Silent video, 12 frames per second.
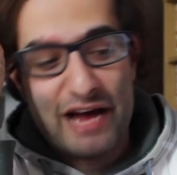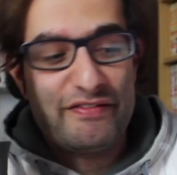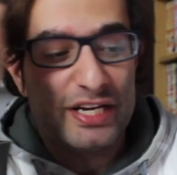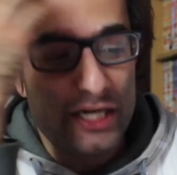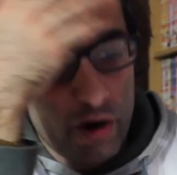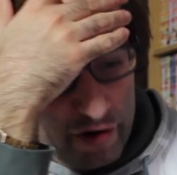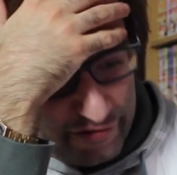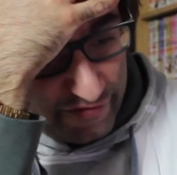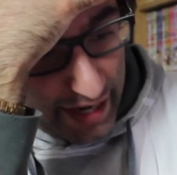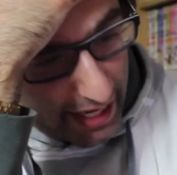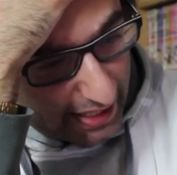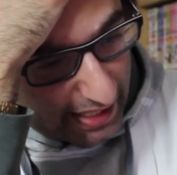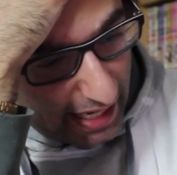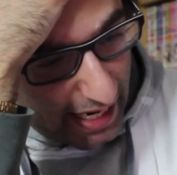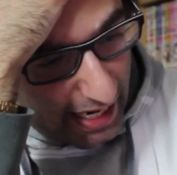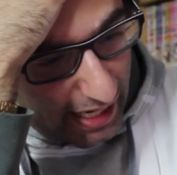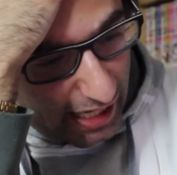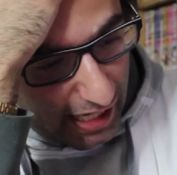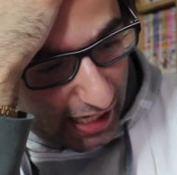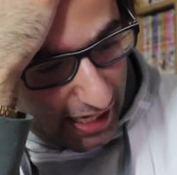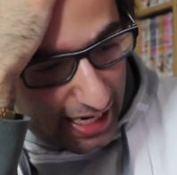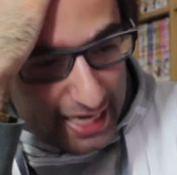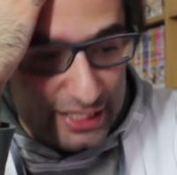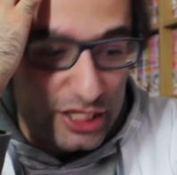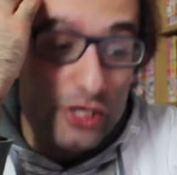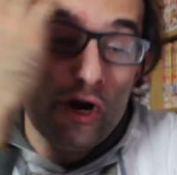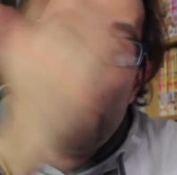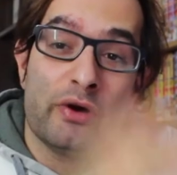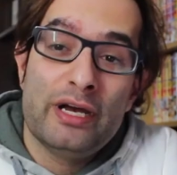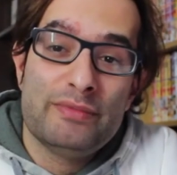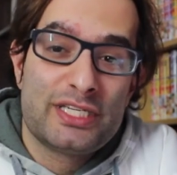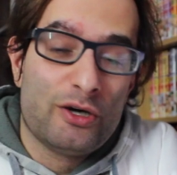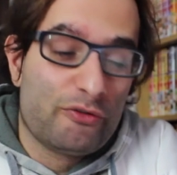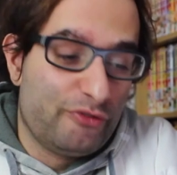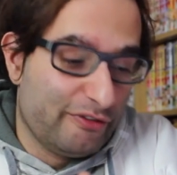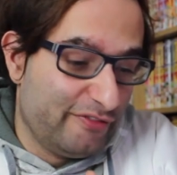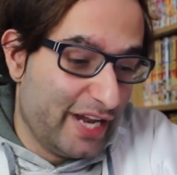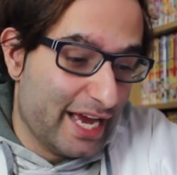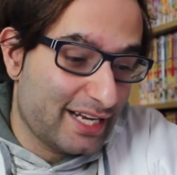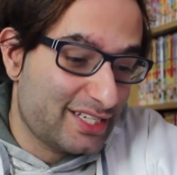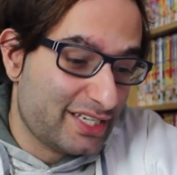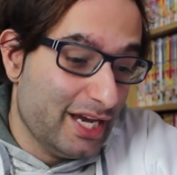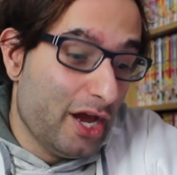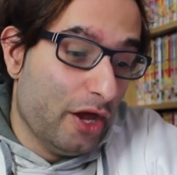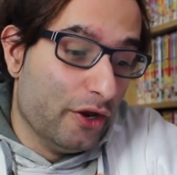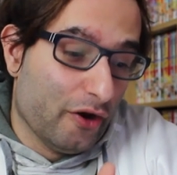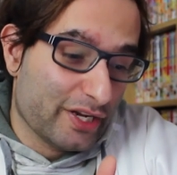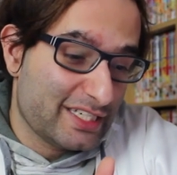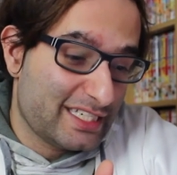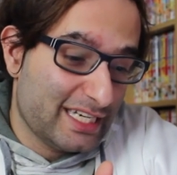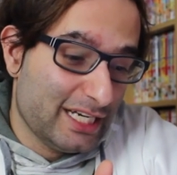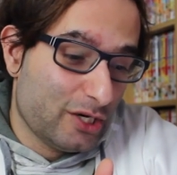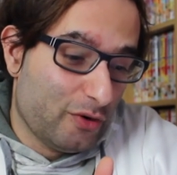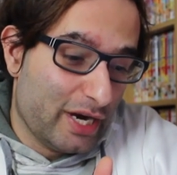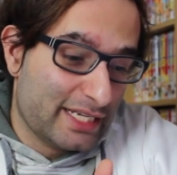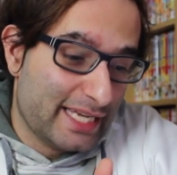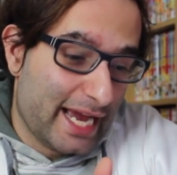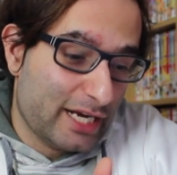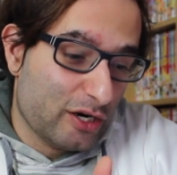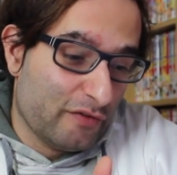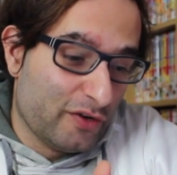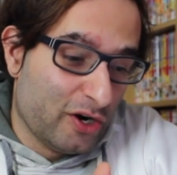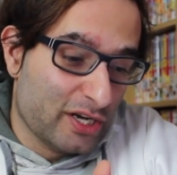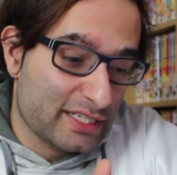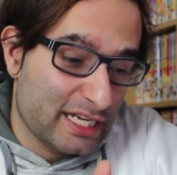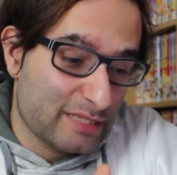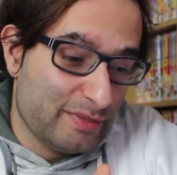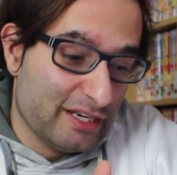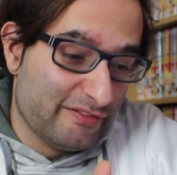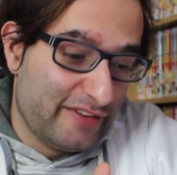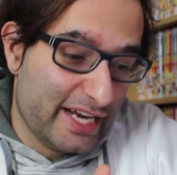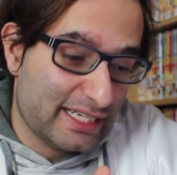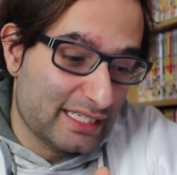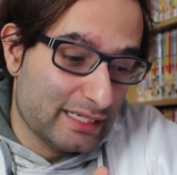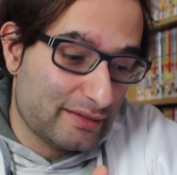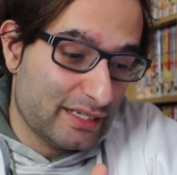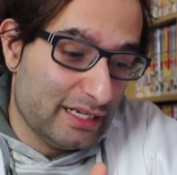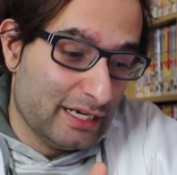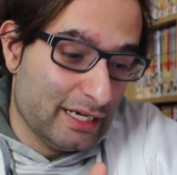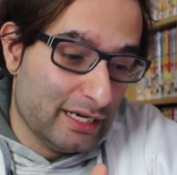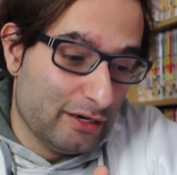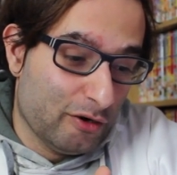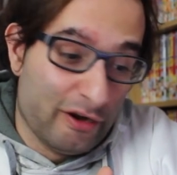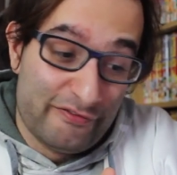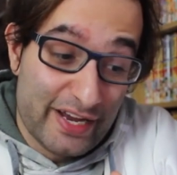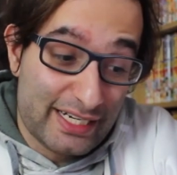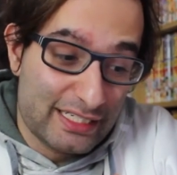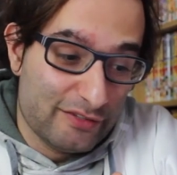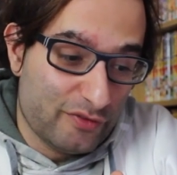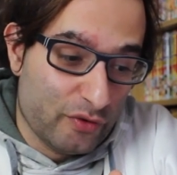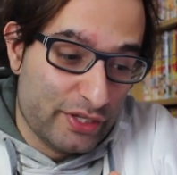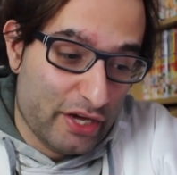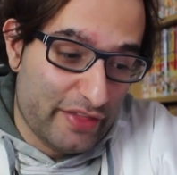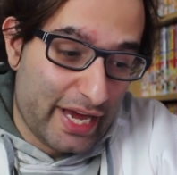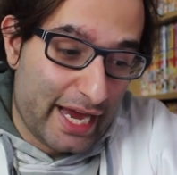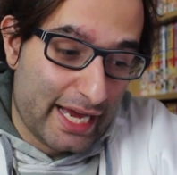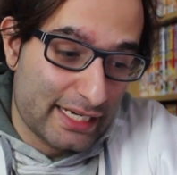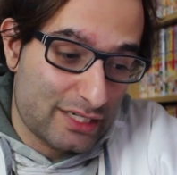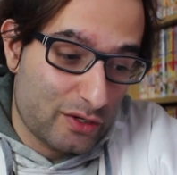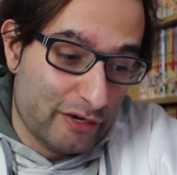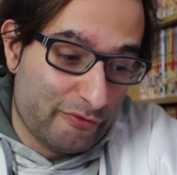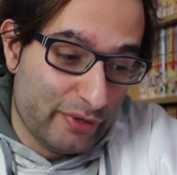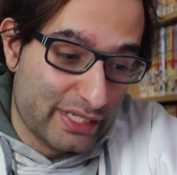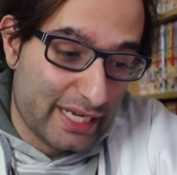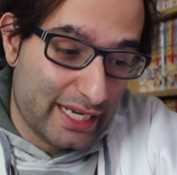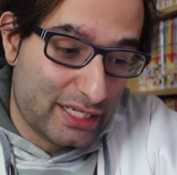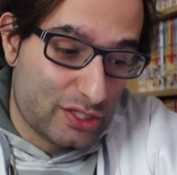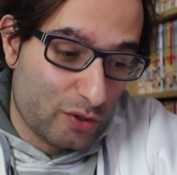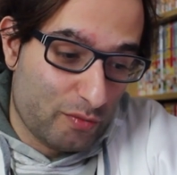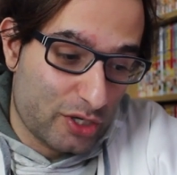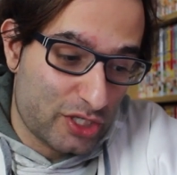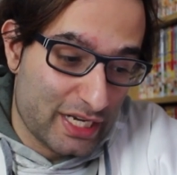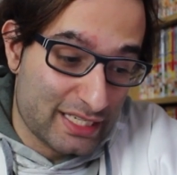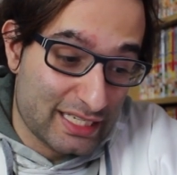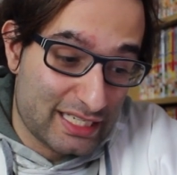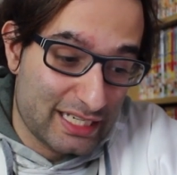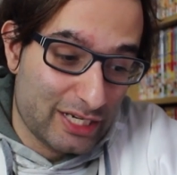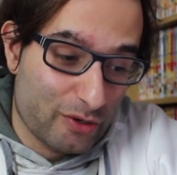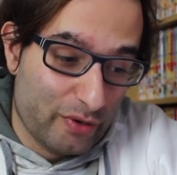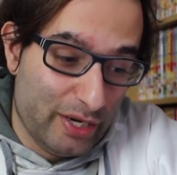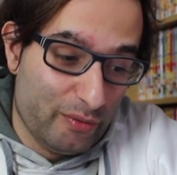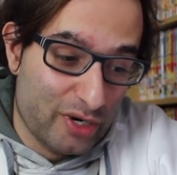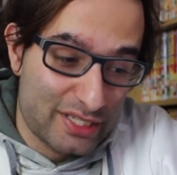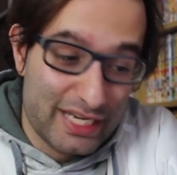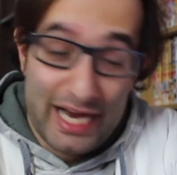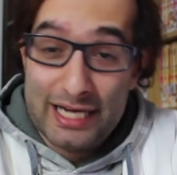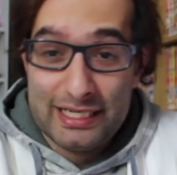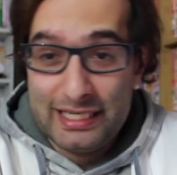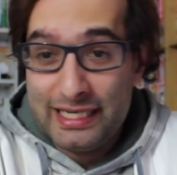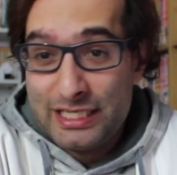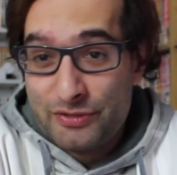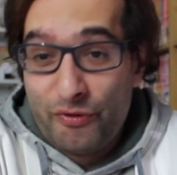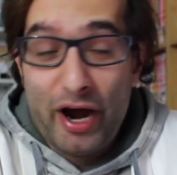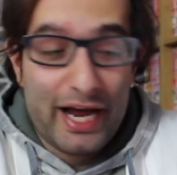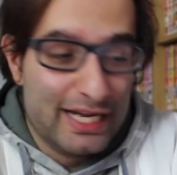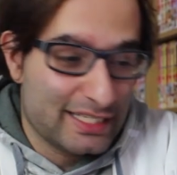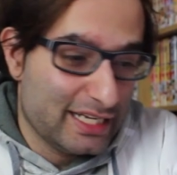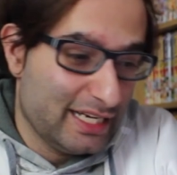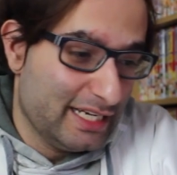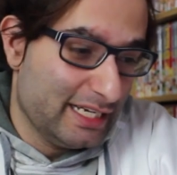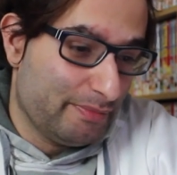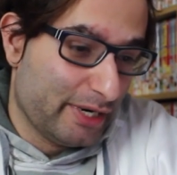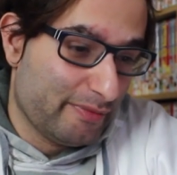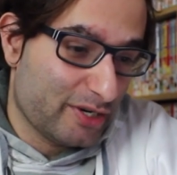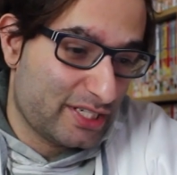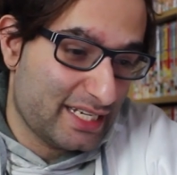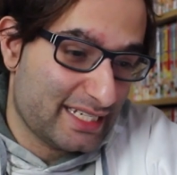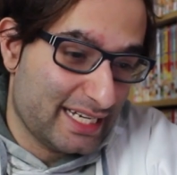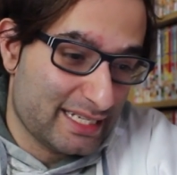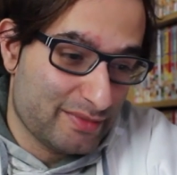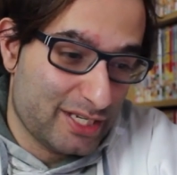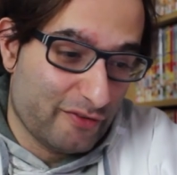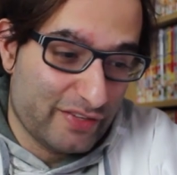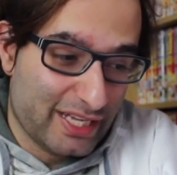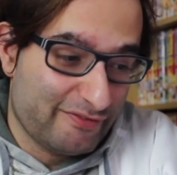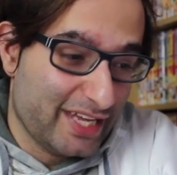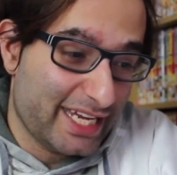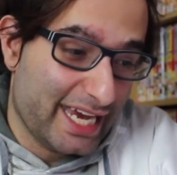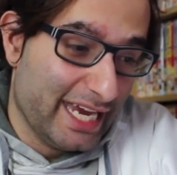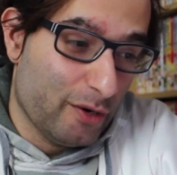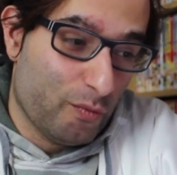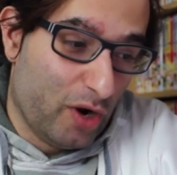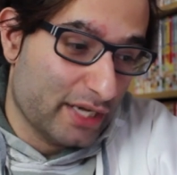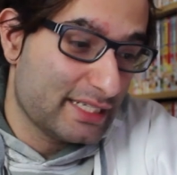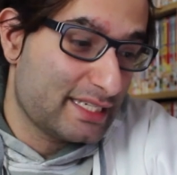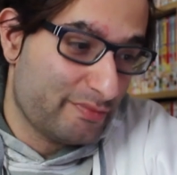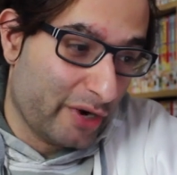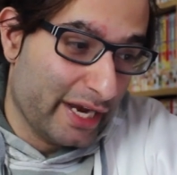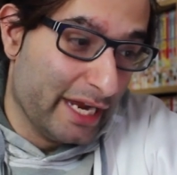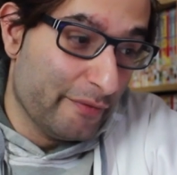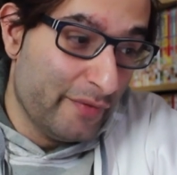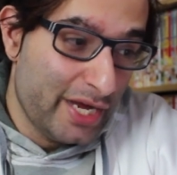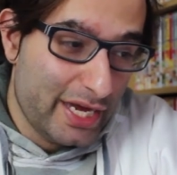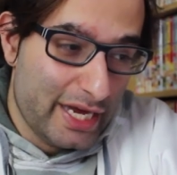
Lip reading: having no effect. As Yuno himself reflects, not a single attack of ours has been effective. On the other hand, if we take so much as a single hit, and he's right. He pretty much says that as himself. If they get hit once by him,